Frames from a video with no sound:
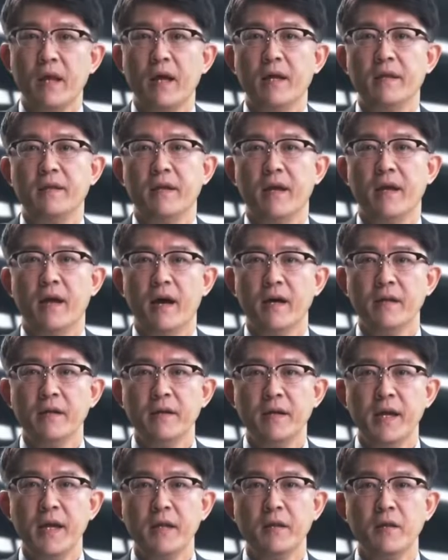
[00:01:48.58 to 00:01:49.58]
At the other
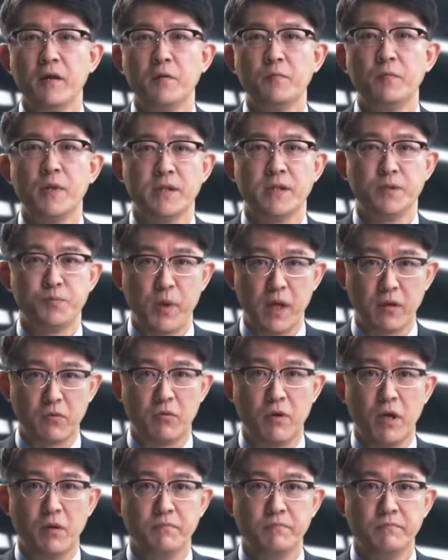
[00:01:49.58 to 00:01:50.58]
end of the
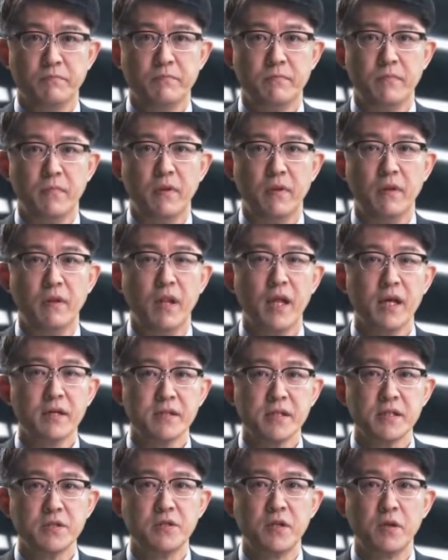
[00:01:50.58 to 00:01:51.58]
spectrum,
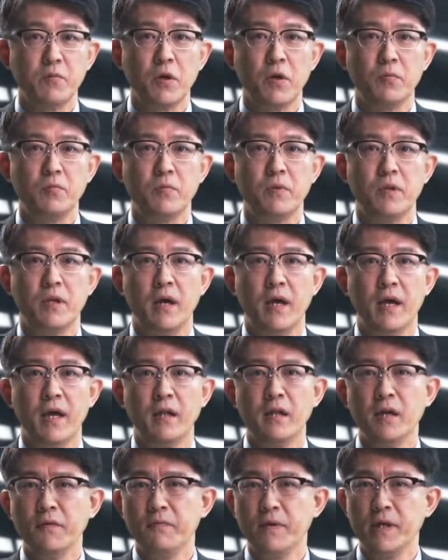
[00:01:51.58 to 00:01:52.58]
Lexus developed the
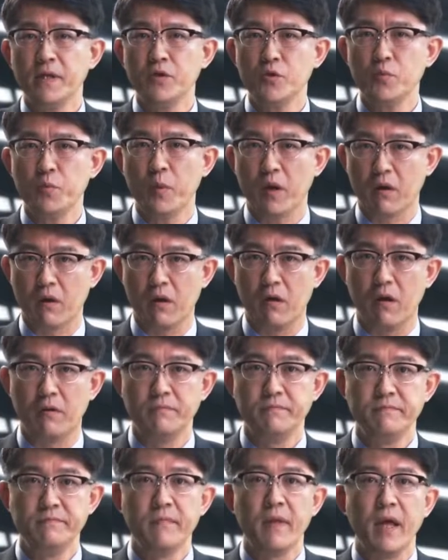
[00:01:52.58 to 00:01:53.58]
LFA supercar
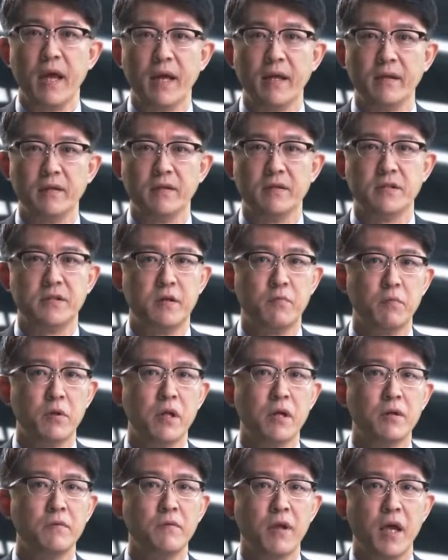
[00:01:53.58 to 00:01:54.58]
and
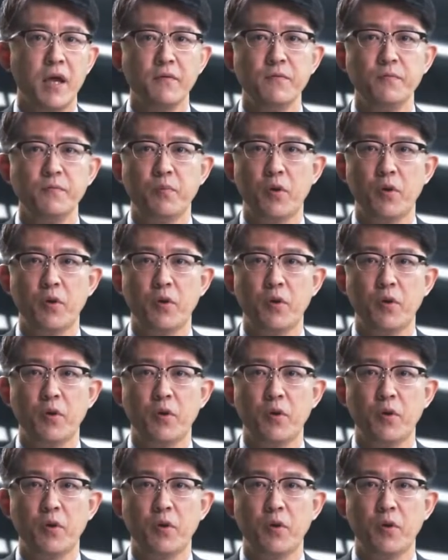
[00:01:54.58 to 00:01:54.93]
several F